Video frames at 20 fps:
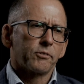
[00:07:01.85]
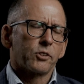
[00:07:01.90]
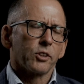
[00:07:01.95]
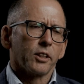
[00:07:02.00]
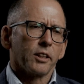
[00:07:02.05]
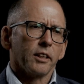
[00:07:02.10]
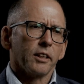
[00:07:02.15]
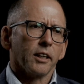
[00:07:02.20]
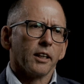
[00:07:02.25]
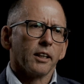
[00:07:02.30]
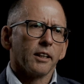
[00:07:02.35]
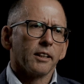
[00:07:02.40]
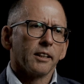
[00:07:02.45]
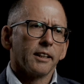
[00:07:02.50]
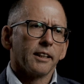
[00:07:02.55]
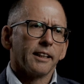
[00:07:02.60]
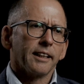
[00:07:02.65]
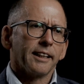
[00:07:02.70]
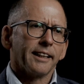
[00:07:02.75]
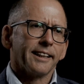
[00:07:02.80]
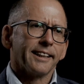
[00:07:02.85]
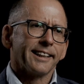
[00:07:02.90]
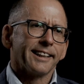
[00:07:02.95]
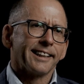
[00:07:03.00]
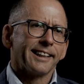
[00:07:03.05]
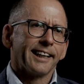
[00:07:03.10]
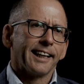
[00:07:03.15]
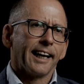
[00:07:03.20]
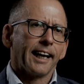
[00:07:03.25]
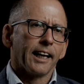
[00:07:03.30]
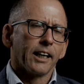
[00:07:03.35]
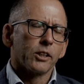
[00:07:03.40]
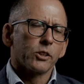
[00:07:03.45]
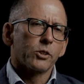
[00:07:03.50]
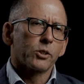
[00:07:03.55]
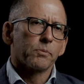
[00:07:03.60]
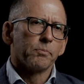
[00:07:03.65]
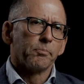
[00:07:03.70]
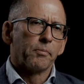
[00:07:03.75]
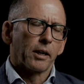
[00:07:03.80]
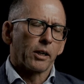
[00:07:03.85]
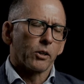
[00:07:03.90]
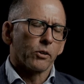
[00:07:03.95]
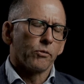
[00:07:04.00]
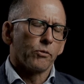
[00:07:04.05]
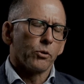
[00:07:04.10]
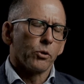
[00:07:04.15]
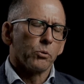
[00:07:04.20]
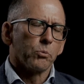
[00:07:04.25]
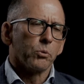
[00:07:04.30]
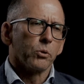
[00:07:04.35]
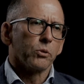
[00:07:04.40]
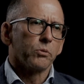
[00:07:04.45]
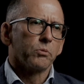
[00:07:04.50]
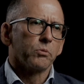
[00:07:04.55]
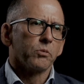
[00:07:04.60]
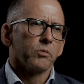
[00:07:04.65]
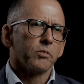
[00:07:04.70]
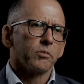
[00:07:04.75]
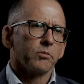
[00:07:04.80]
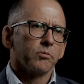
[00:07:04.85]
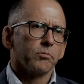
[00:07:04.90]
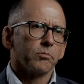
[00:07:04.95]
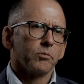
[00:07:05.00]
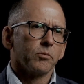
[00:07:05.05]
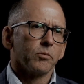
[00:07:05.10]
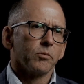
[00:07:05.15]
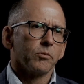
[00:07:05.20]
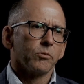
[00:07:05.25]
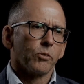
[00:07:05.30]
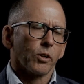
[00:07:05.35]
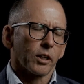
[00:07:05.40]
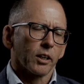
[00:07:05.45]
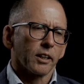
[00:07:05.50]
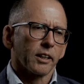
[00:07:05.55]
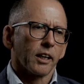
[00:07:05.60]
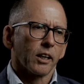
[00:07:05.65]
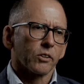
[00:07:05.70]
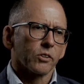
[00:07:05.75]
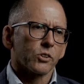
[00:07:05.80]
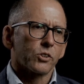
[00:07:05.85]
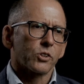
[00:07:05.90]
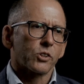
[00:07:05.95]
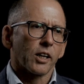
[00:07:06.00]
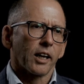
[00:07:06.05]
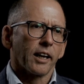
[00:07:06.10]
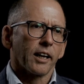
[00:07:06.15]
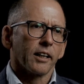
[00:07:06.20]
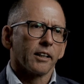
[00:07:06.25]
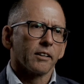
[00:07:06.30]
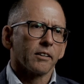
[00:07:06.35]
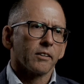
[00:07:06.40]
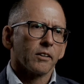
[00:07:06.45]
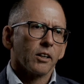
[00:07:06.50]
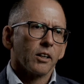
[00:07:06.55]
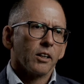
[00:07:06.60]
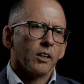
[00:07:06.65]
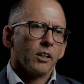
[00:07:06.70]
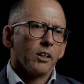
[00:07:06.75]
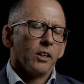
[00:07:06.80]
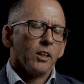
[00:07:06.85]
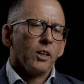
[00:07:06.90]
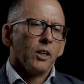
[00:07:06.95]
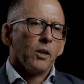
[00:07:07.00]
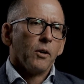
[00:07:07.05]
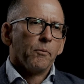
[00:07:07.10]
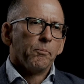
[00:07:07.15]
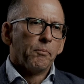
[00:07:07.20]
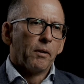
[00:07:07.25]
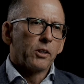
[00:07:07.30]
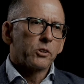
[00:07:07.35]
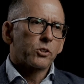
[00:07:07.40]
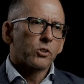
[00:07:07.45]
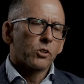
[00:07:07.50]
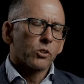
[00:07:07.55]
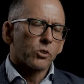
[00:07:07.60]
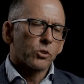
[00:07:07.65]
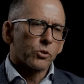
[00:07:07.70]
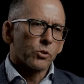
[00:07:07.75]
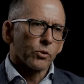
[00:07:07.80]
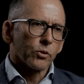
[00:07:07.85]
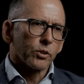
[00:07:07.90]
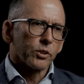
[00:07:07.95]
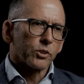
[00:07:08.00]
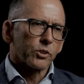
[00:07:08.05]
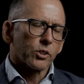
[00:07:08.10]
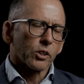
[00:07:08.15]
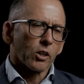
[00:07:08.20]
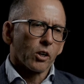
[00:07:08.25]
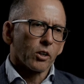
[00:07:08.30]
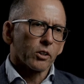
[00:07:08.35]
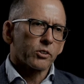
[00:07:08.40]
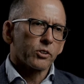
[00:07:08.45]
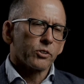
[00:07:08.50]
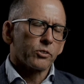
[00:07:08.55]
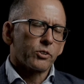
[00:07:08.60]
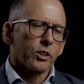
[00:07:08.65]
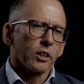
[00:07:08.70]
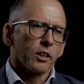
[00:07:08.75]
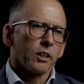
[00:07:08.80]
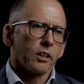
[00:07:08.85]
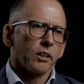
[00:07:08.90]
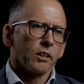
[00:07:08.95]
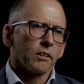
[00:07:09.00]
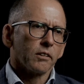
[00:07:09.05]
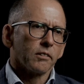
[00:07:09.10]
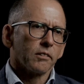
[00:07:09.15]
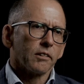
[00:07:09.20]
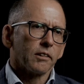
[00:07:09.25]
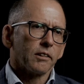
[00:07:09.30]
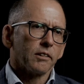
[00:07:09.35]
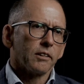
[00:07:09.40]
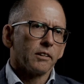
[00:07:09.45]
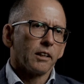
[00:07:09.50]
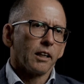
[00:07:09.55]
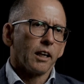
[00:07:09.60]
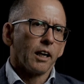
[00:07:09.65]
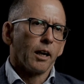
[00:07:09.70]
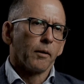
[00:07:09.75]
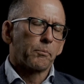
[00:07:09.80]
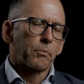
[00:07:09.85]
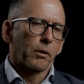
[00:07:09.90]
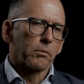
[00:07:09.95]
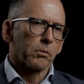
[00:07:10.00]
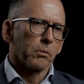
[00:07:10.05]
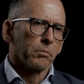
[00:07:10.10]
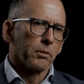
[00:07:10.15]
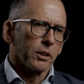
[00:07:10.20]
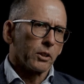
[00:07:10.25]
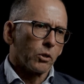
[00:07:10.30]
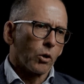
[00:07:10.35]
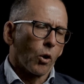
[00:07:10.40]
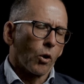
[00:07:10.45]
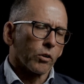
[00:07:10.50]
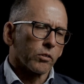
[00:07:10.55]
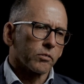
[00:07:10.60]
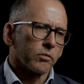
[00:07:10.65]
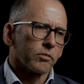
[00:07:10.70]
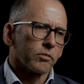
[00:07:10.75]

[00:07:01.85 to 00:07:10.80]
to hear, as many of you would readily understand, most of the stories that I could tell are probably not